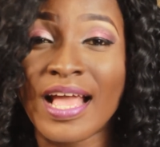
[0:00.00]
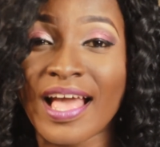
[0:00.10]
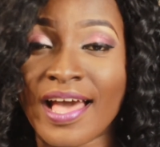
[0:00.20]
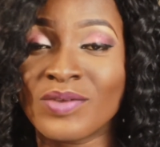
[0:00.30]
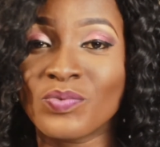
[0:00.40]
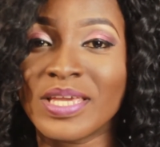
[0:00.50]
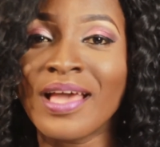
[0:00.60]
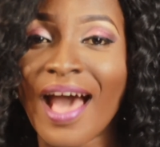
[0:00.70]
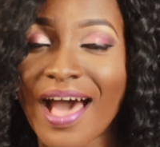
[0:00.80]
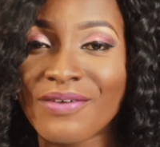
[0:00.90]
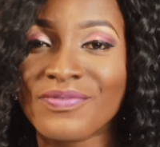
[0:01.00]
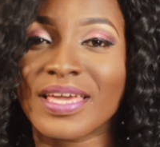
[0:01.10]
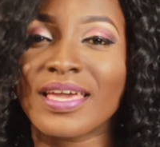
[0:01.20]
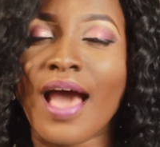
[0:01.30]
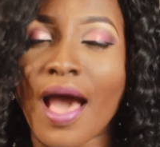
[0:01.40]
can we have
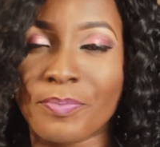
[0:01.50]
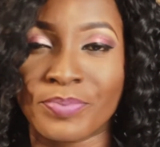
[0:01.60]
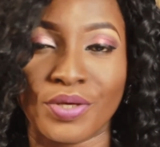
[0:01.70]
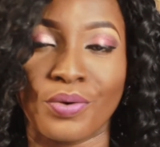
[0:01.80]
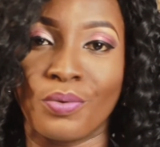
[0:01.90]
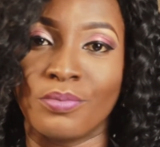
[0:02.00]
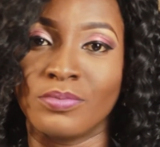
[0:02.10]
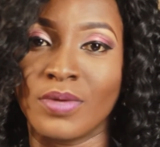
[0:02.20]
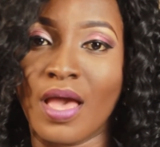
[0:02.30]
a happy home?